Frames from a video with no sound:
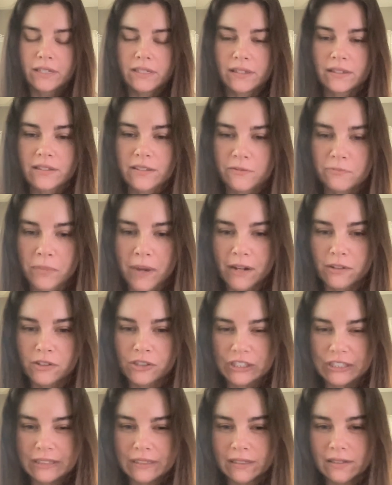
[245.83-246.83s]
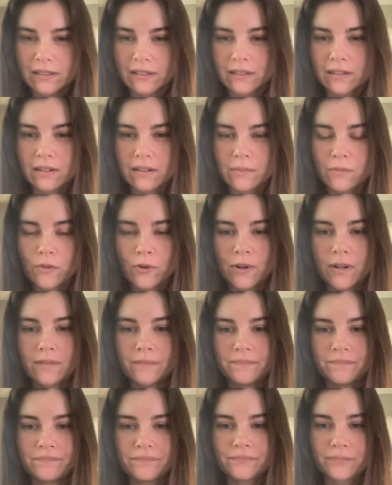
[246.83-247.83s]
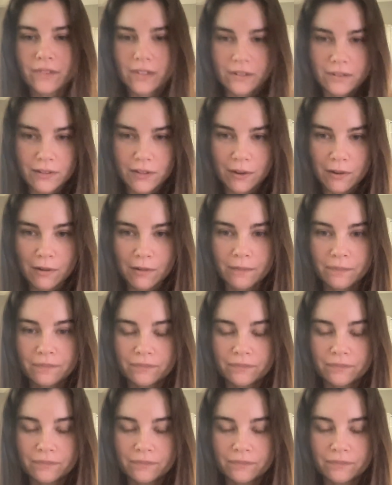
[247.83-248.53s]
sense of boundaries anymore. So